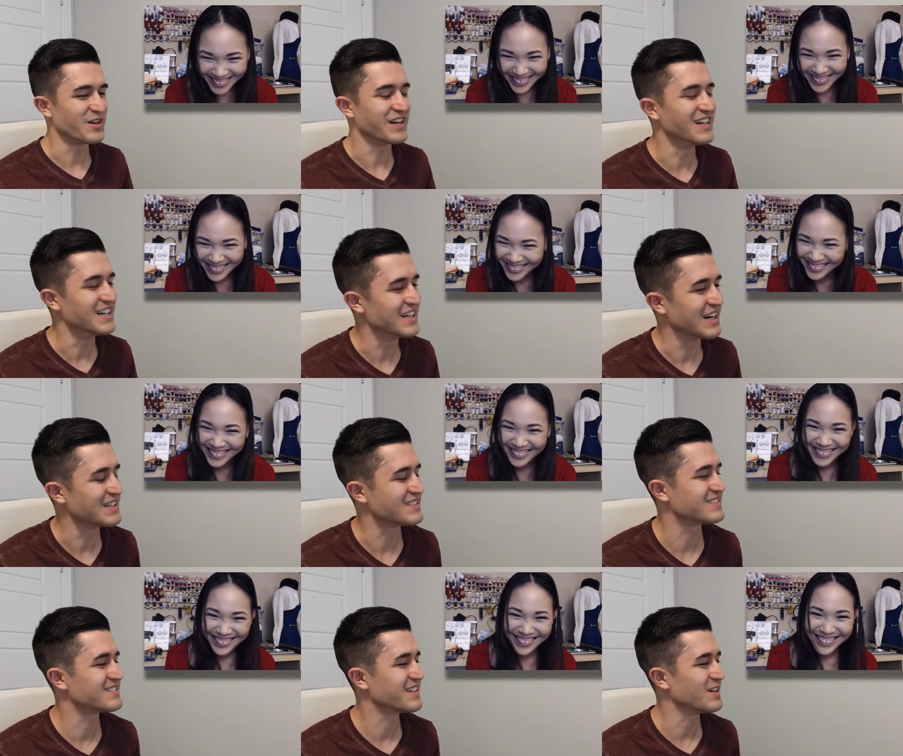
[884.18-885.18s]
Speaker 1: sorry. Uh,
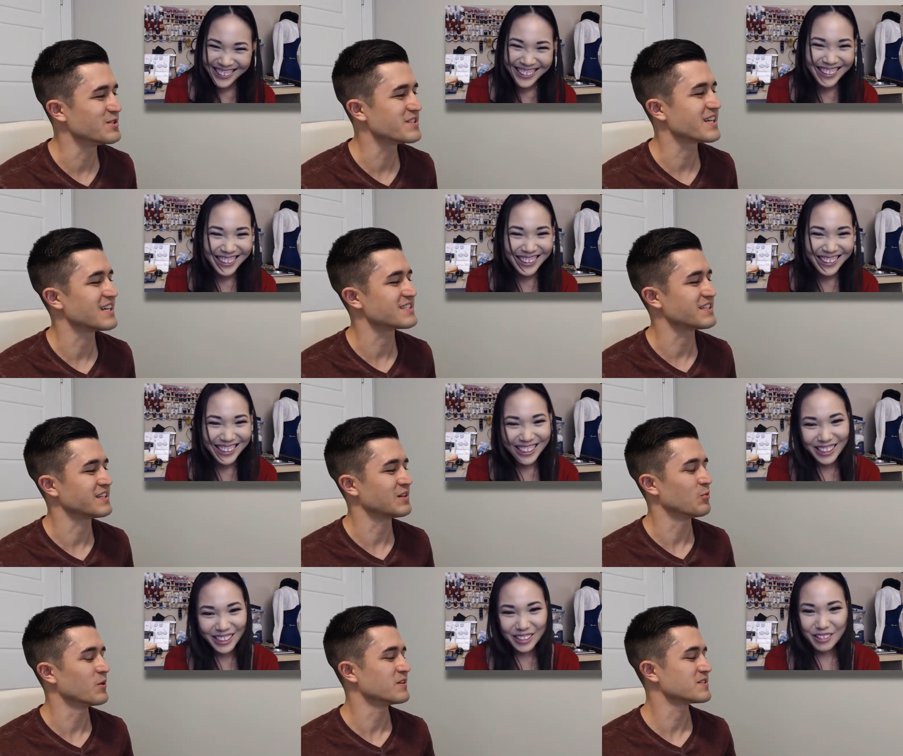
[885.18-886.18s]
I I was just
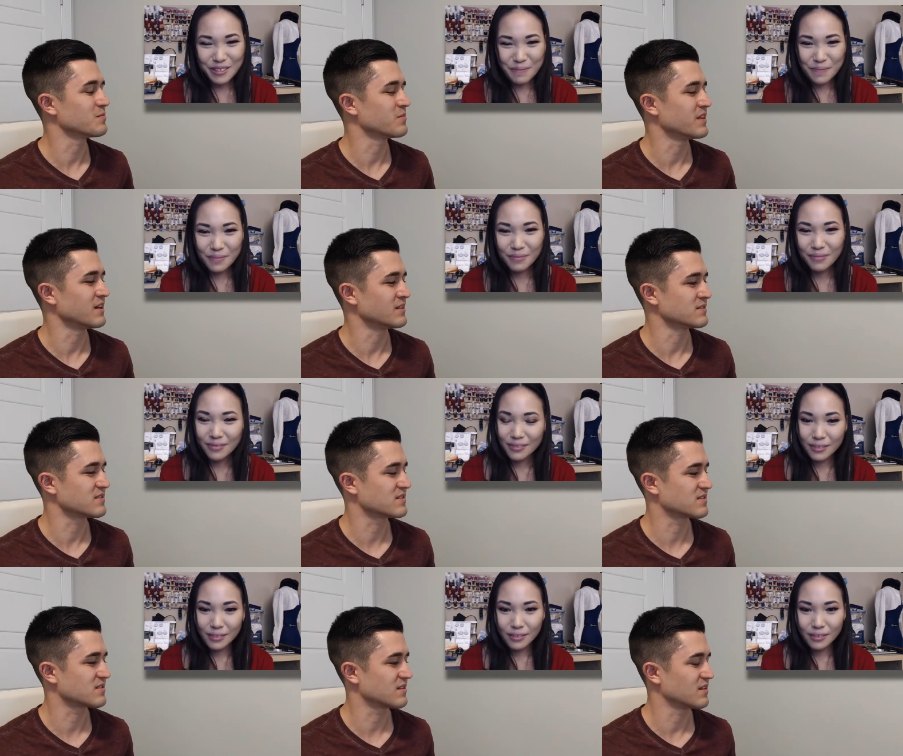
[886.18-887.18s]
asking, what are some
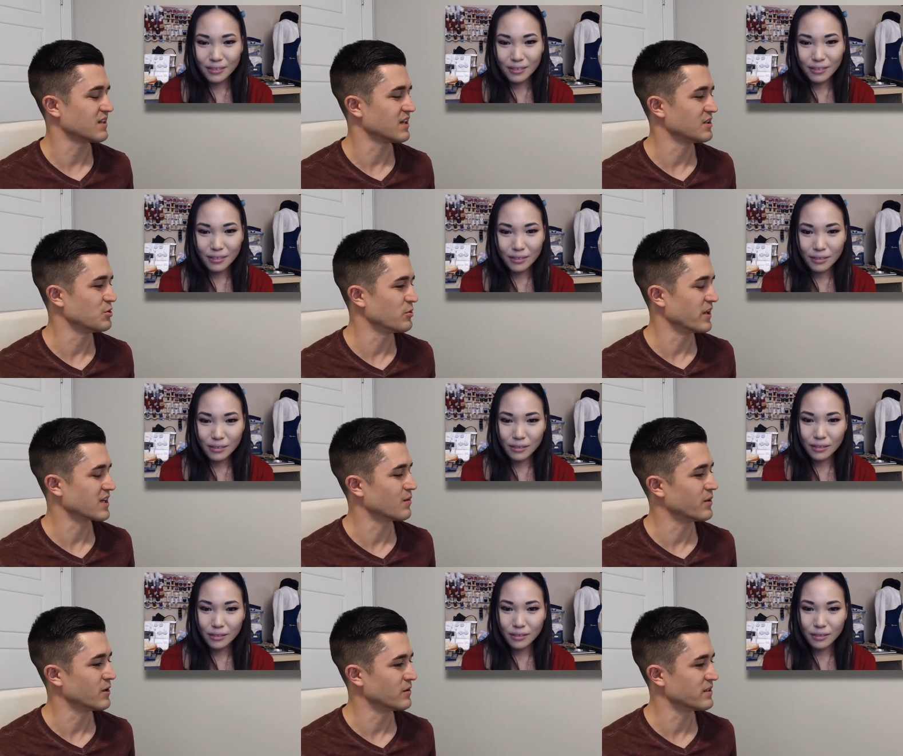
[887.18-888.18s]
things that you like
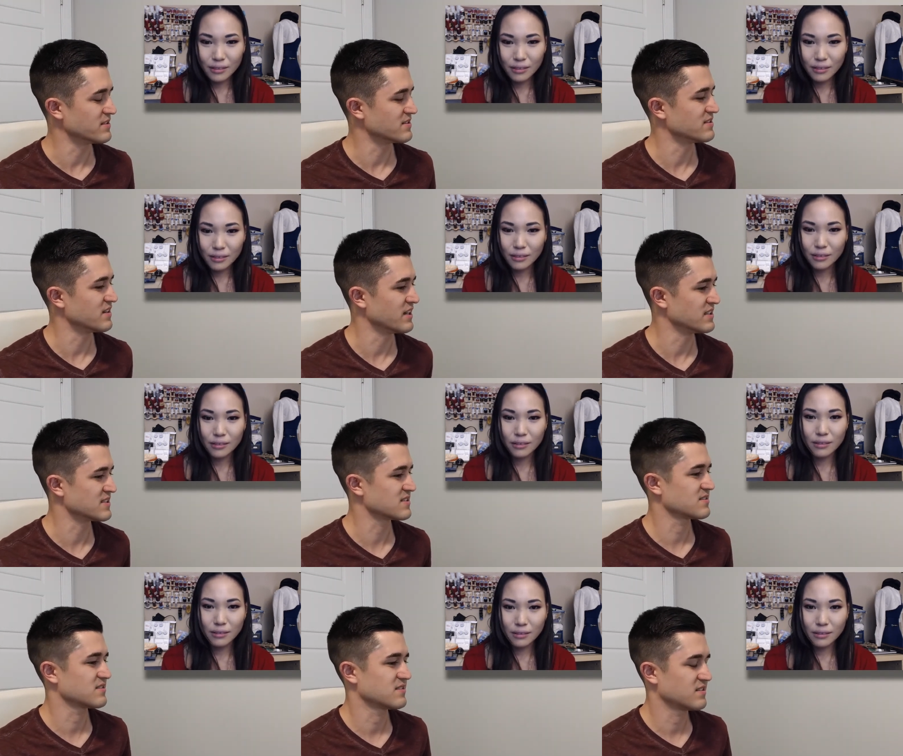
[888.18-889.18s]
about his
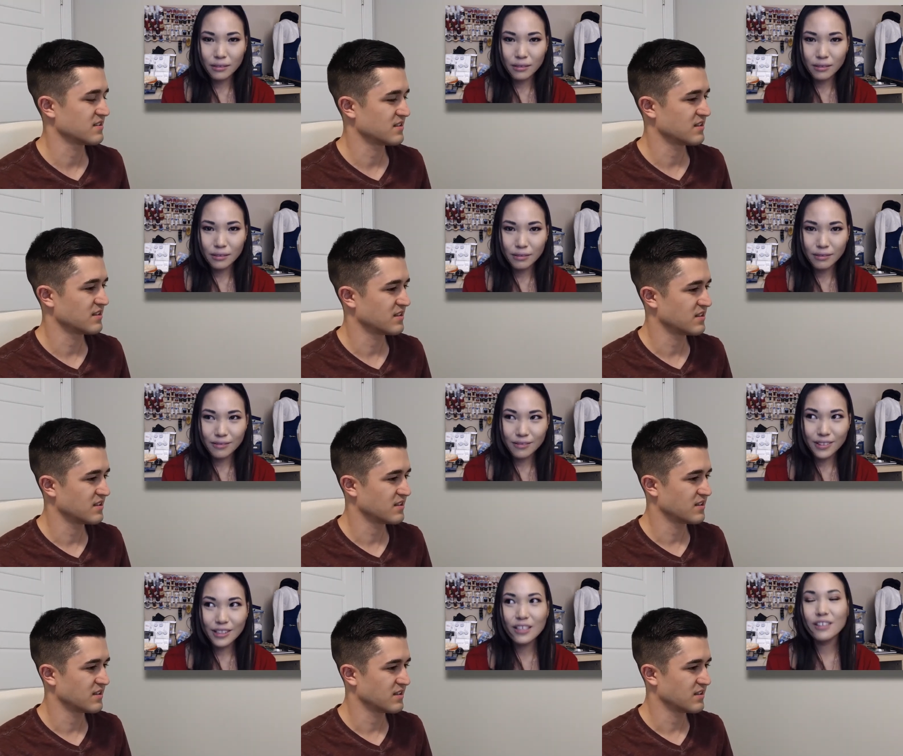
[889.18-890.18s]
designs?
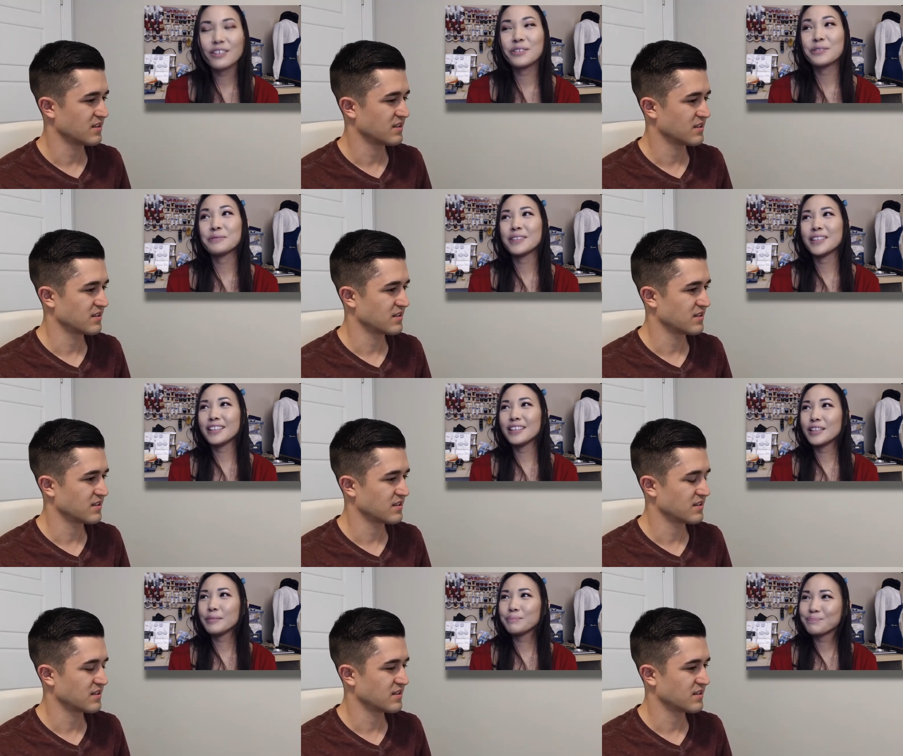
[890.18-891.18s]
Speaker 2: Oh,
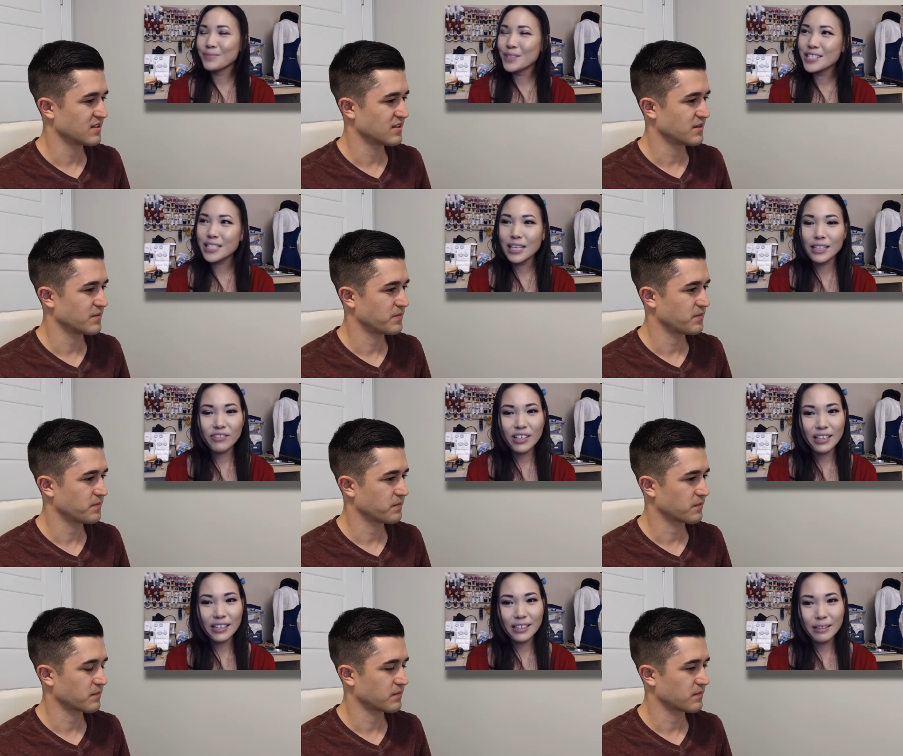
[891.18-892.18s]
um, he's kind of
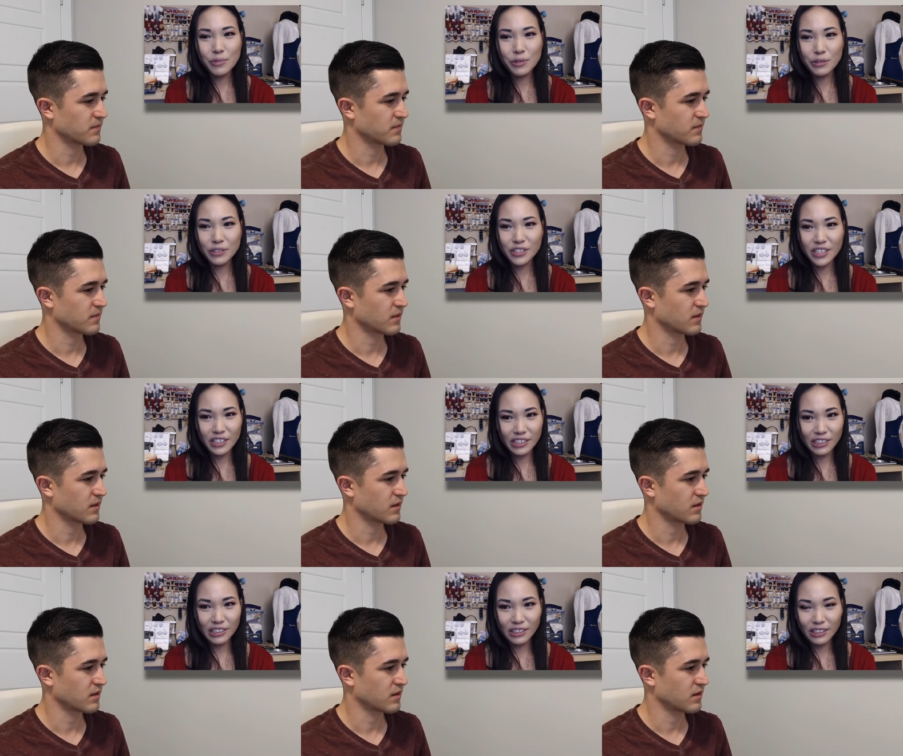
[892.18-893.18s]
got a more
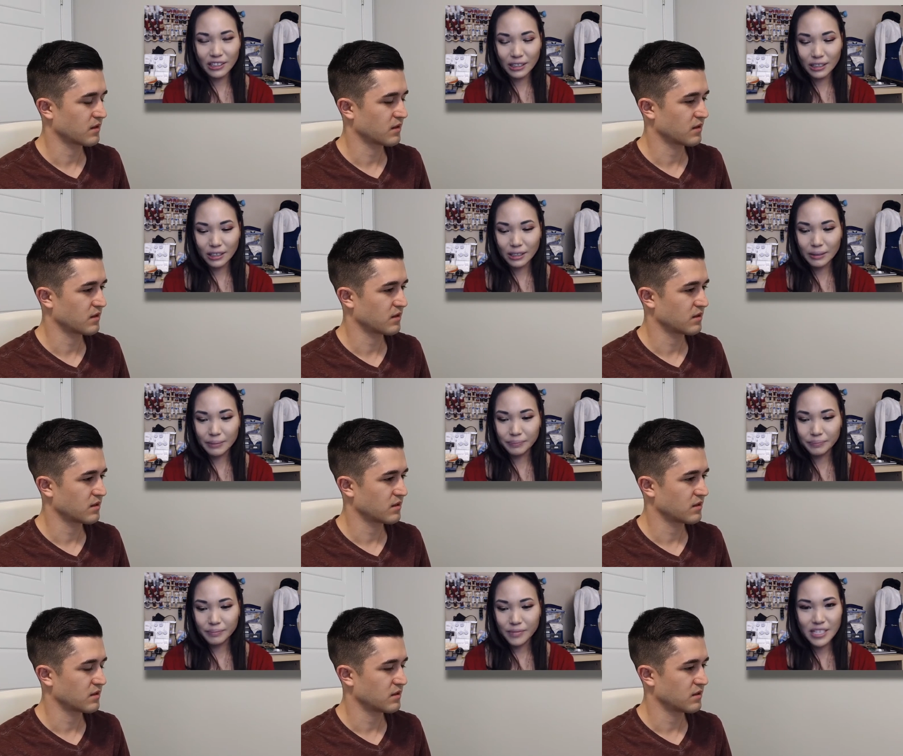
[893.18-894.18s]
darker um,
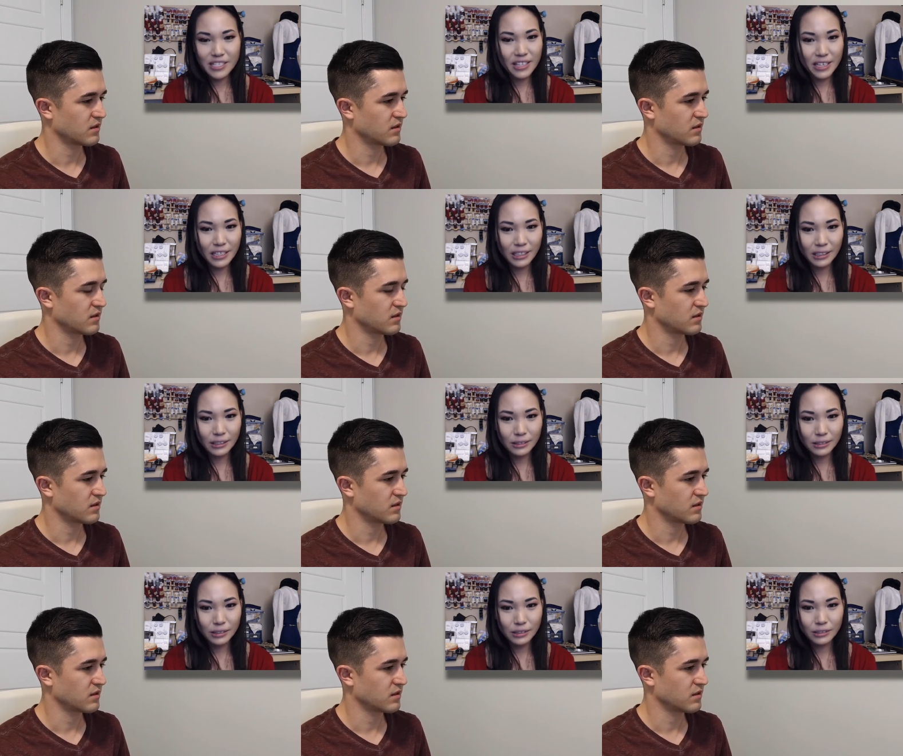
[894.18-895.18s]
aesthetic,
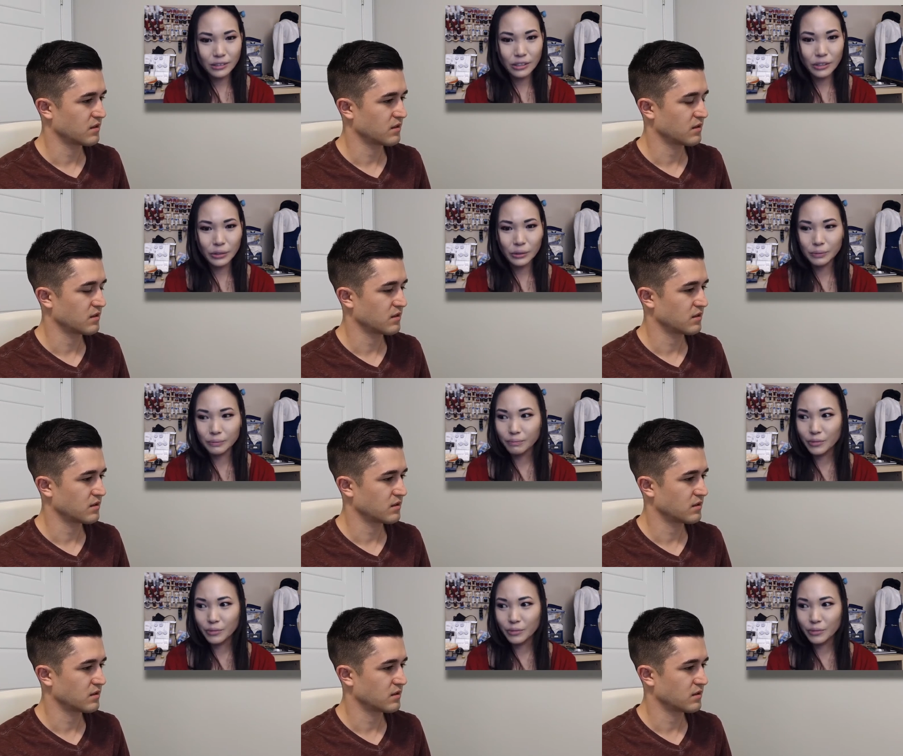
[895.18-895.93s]
so more